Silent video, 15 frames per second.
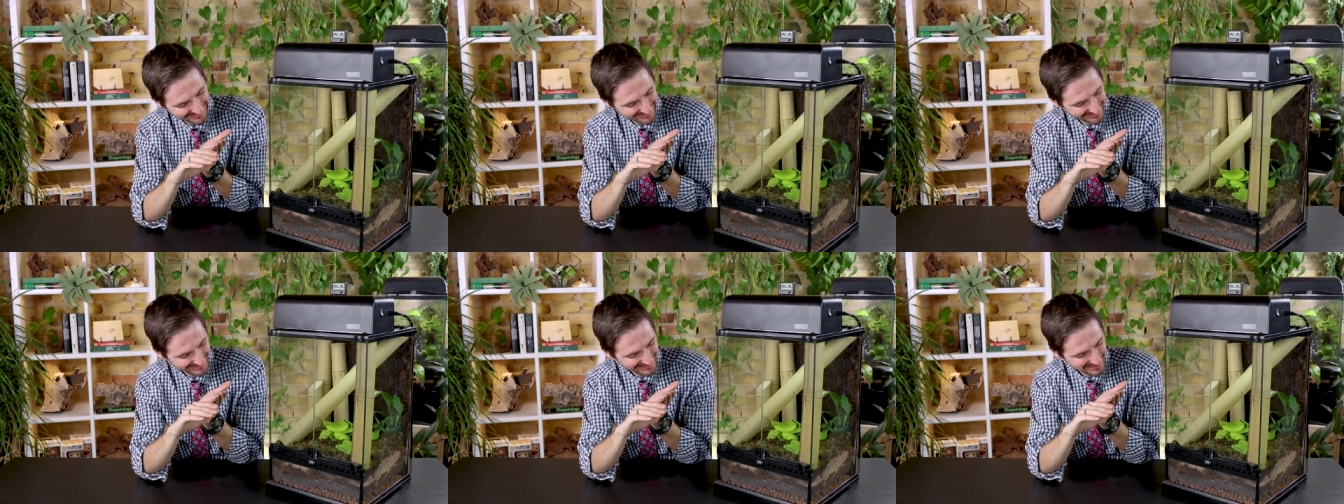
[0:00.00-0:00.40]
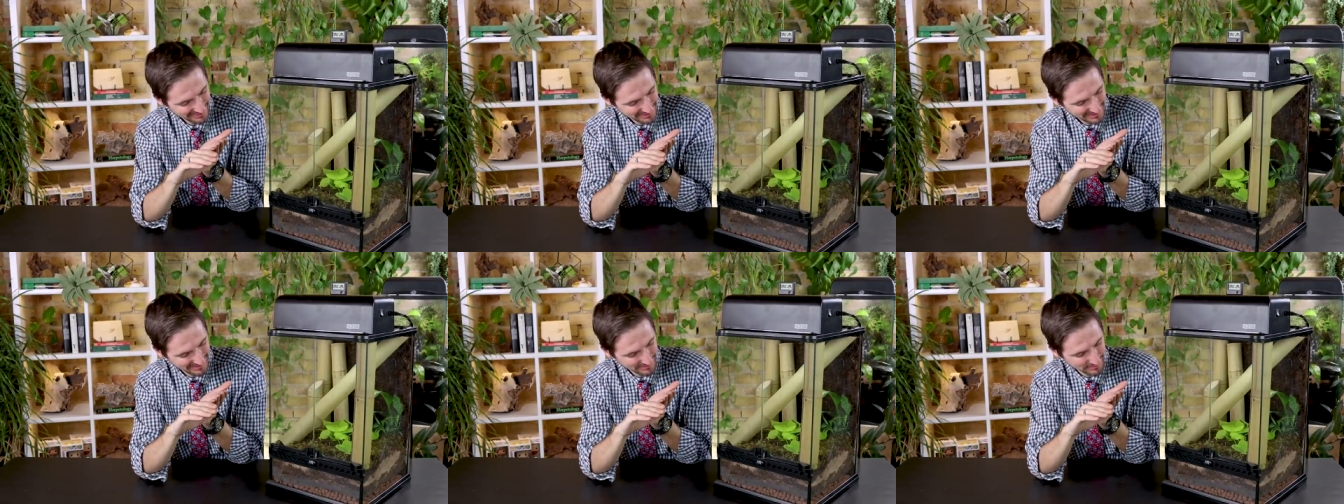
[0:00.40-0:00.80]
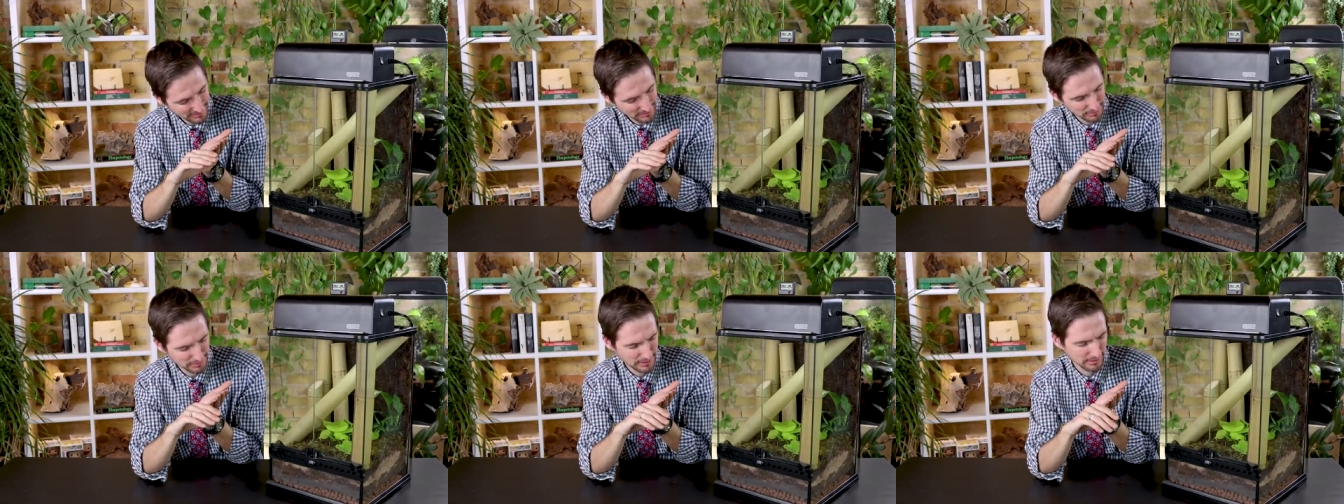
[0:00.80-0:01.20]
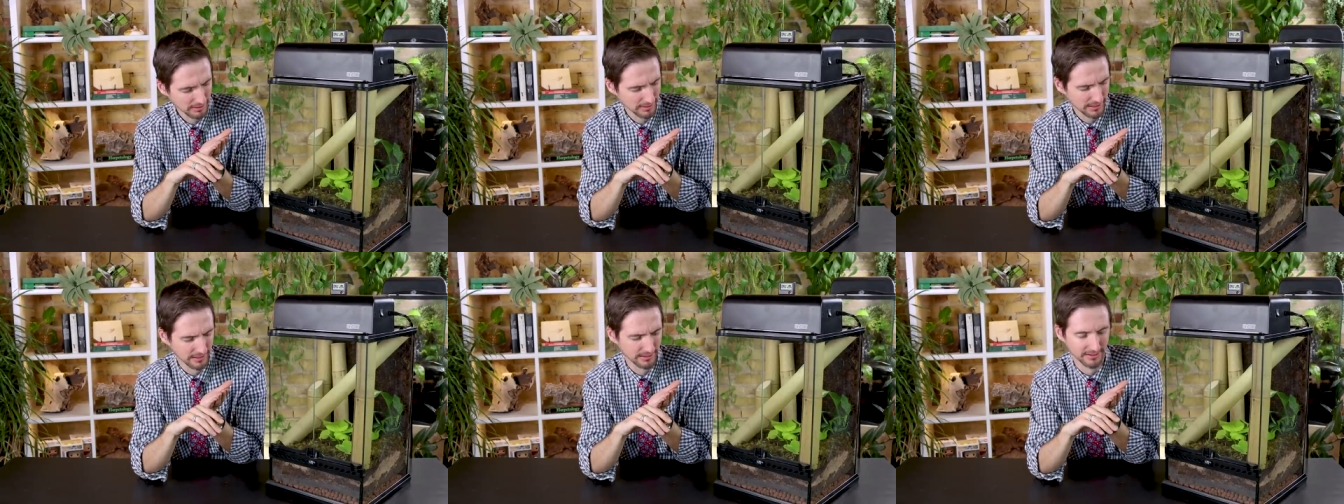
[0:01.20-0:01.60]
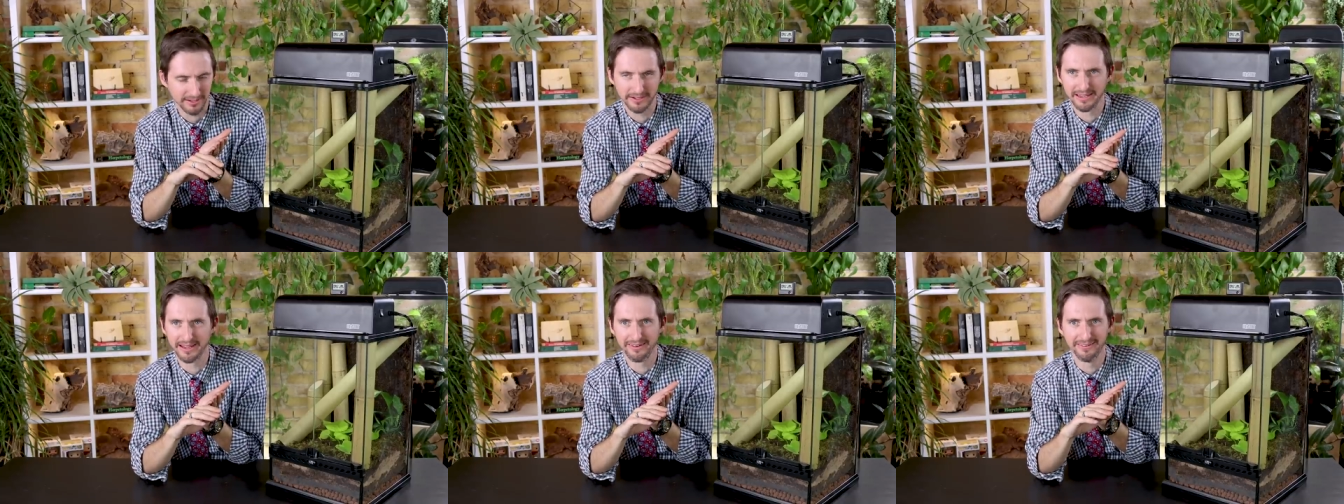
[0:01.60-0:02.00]
Where are you going, little one? Oh, they're looking
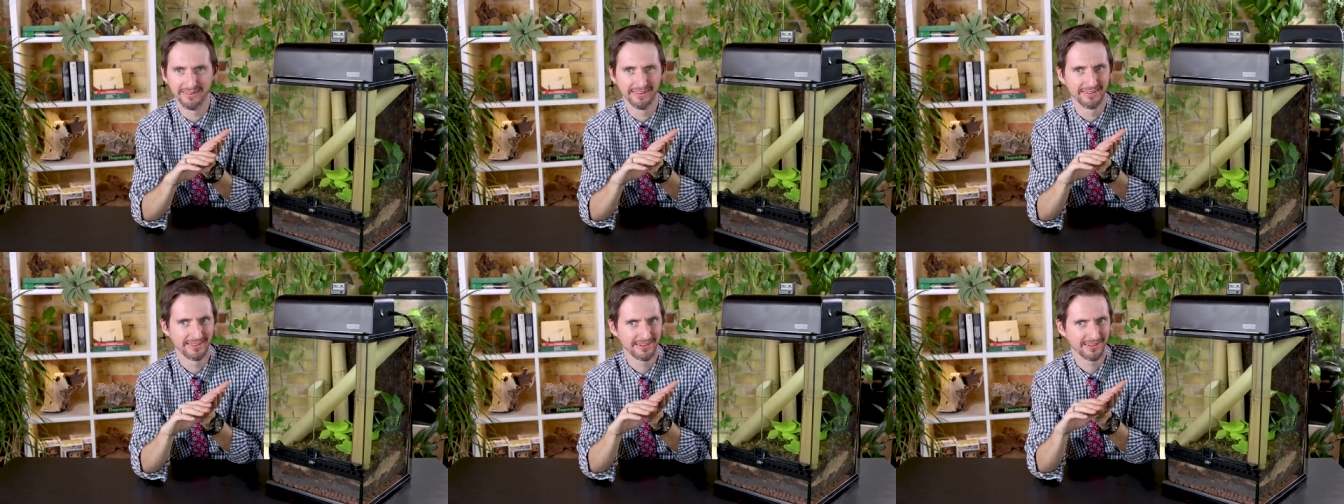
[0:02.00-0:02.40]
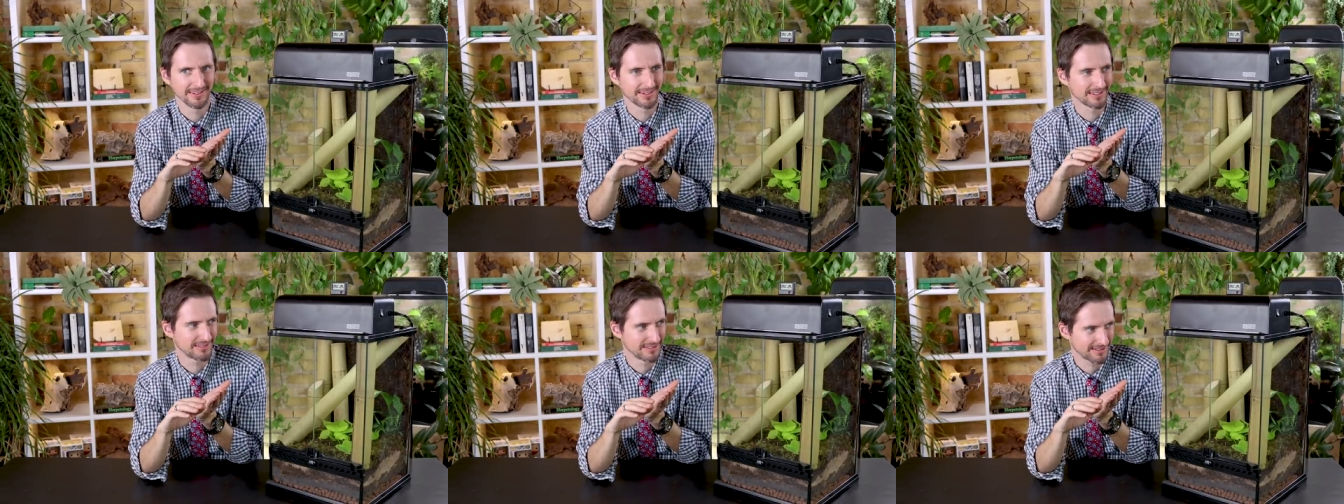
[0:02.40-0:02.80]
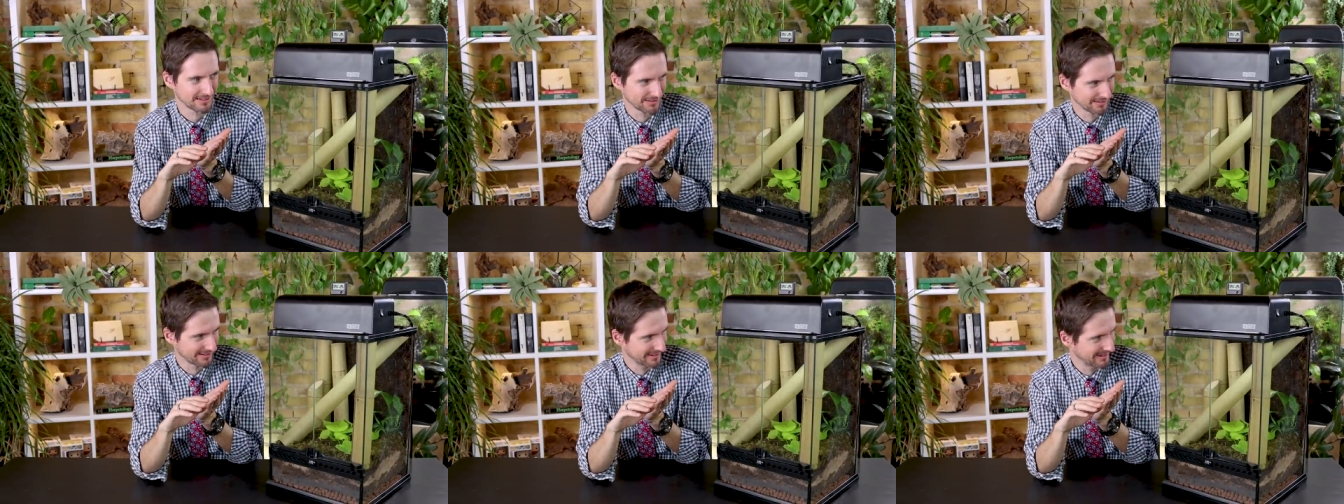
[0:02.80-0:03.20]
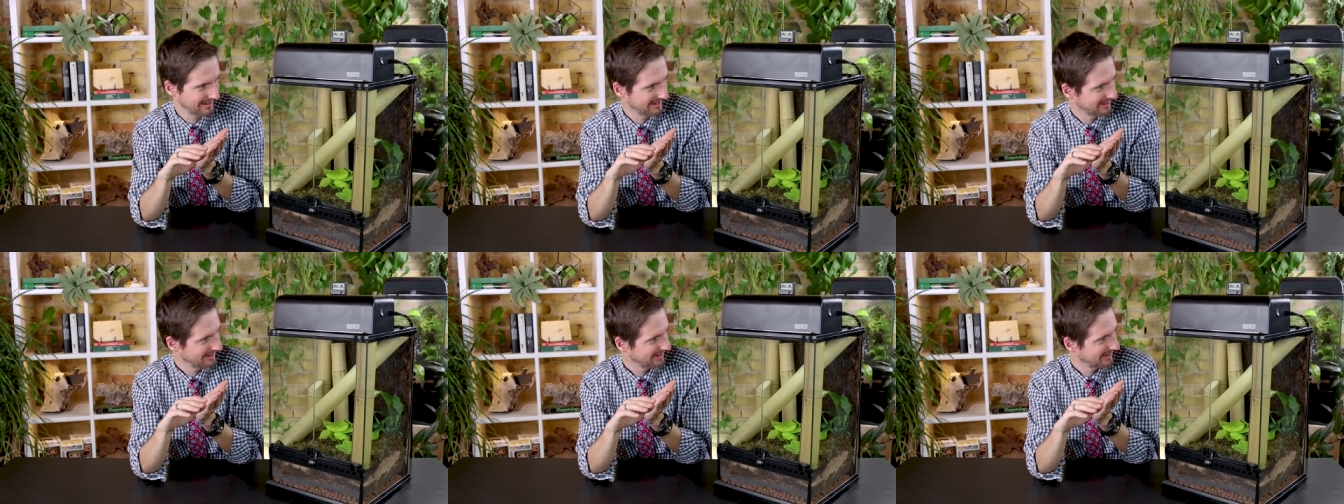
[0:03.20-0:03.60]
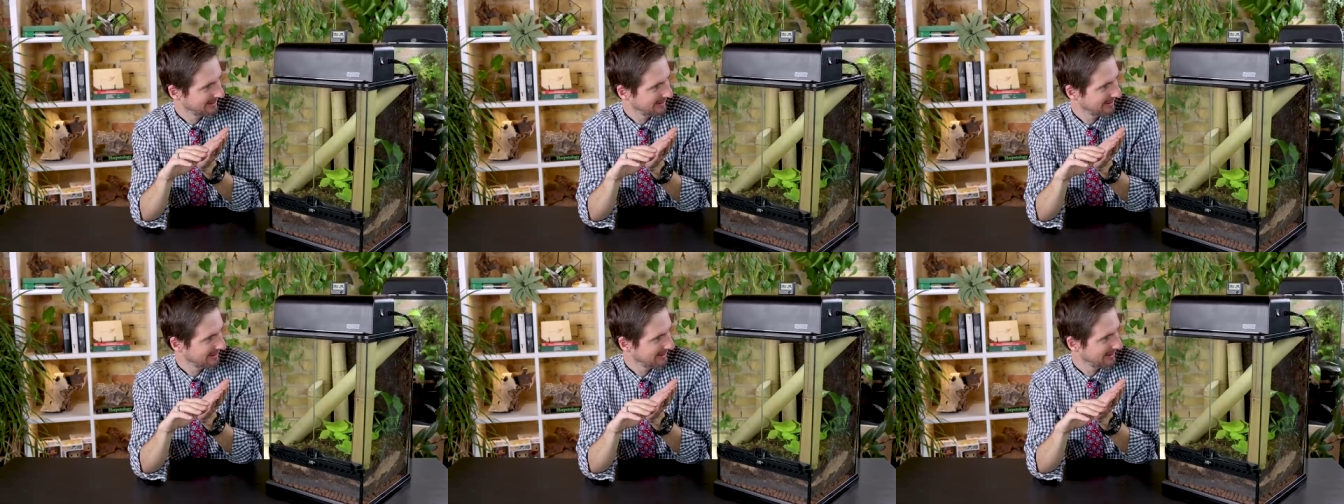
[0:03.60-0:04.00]
good now. They're looking so good.
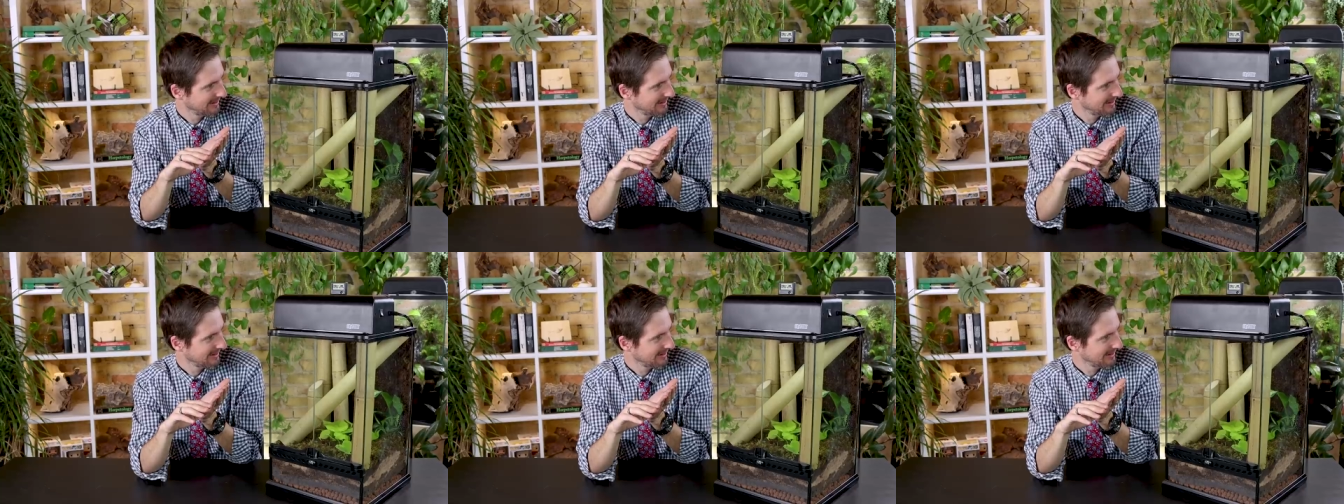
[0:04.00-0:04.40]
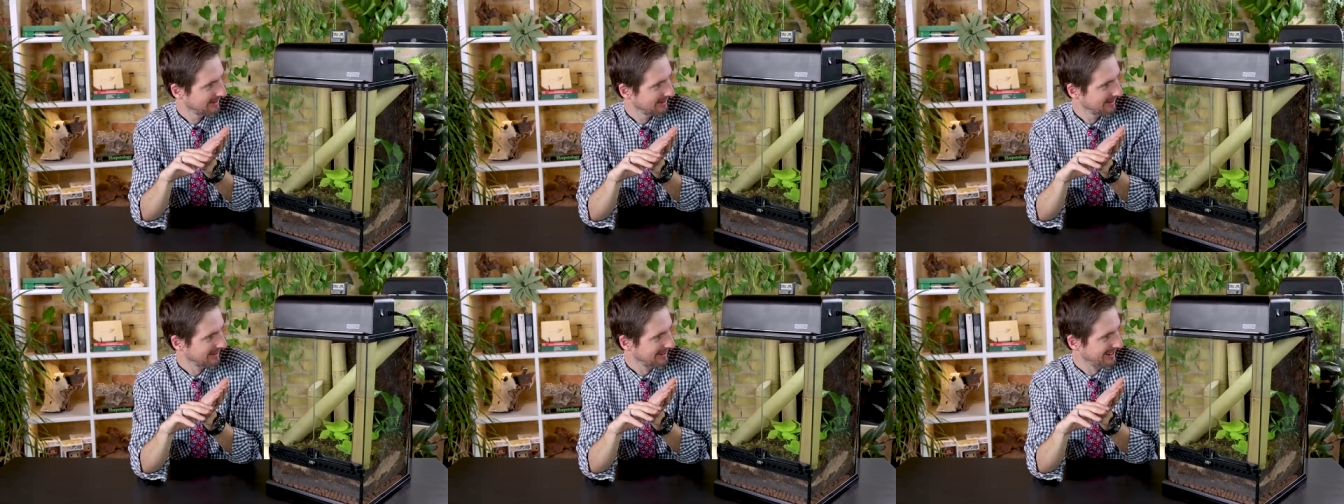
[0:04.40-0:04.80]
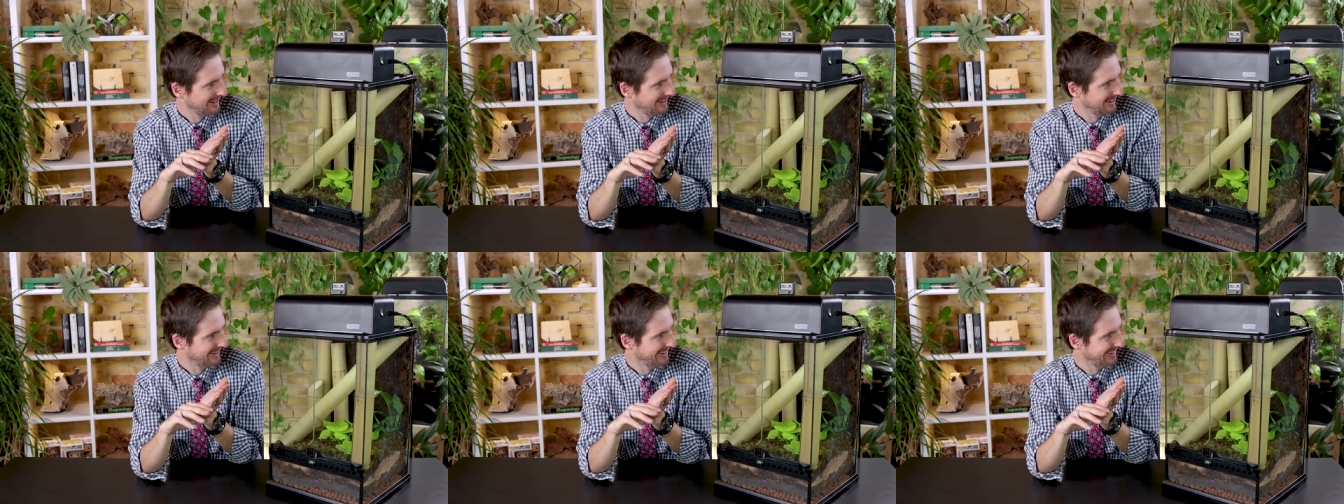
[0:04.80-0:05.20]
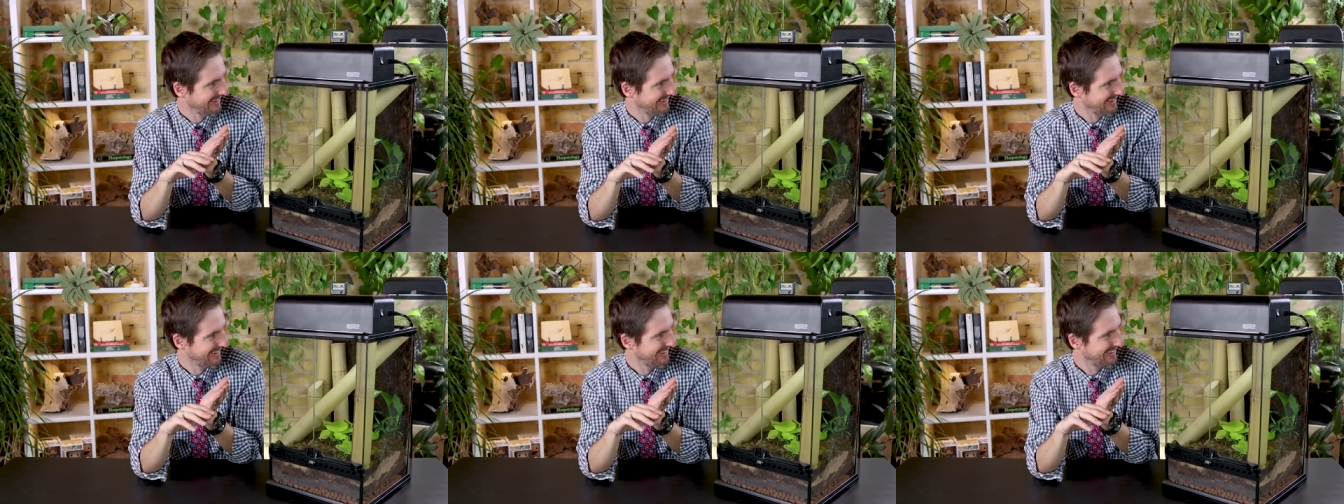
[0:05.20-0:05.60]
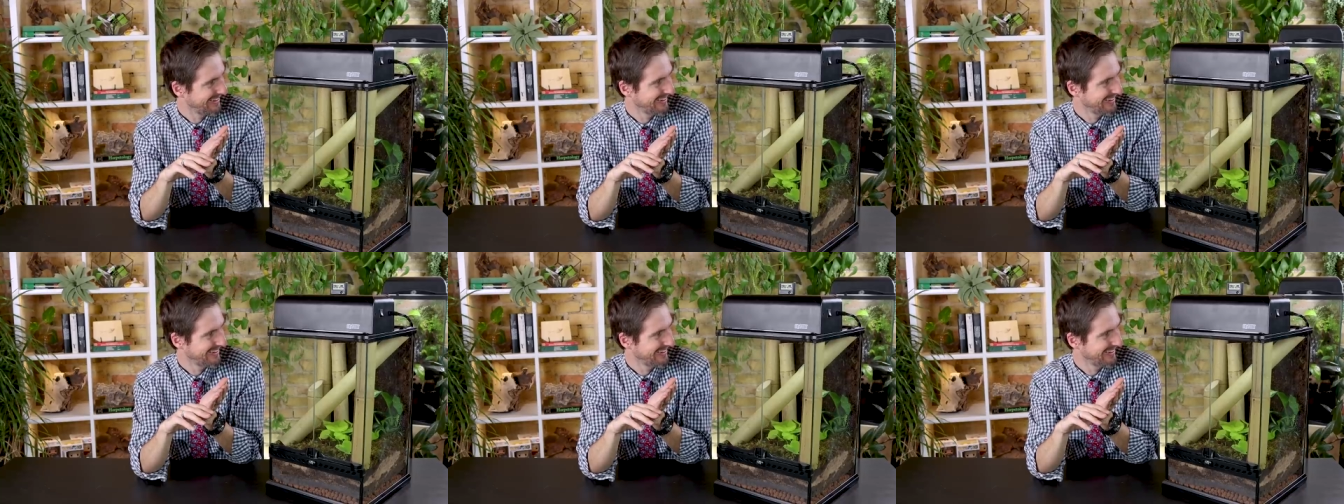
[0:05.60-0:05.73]
Oh.